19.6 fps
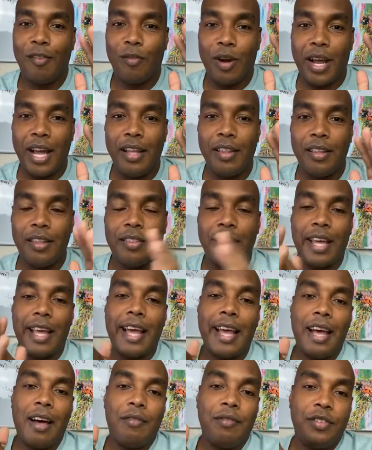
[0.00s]
right,
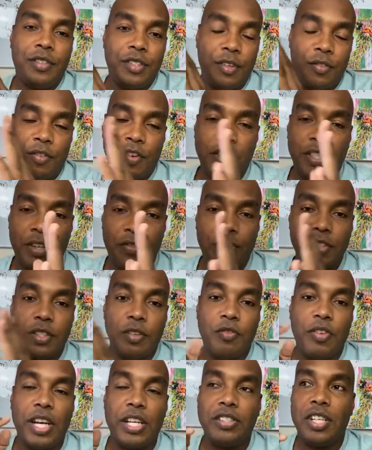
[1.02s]
they have di-
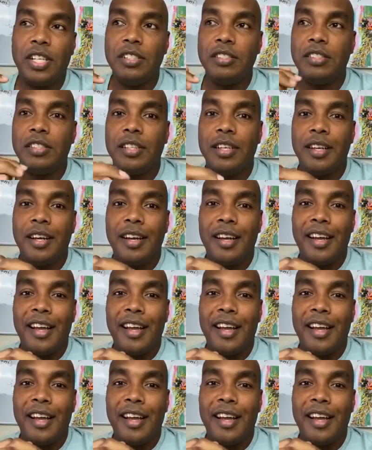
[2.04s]
different divisions.